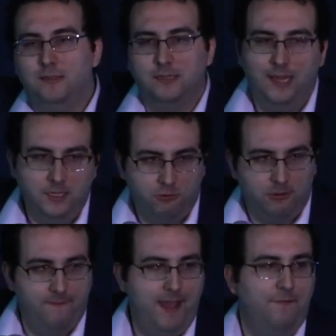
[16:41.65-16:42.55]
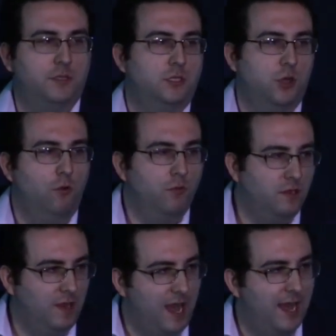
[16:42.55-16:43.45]
and they sort of have to toe the
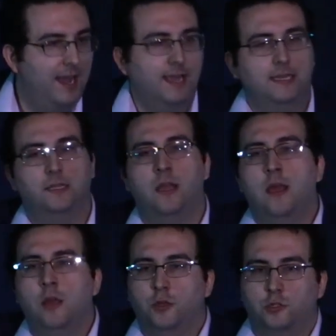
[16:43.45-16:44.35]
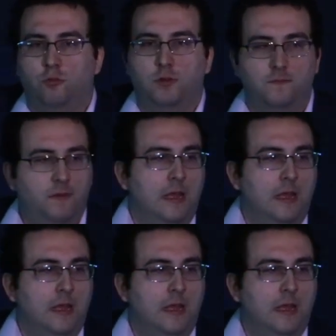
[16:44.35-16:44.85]
line and sort of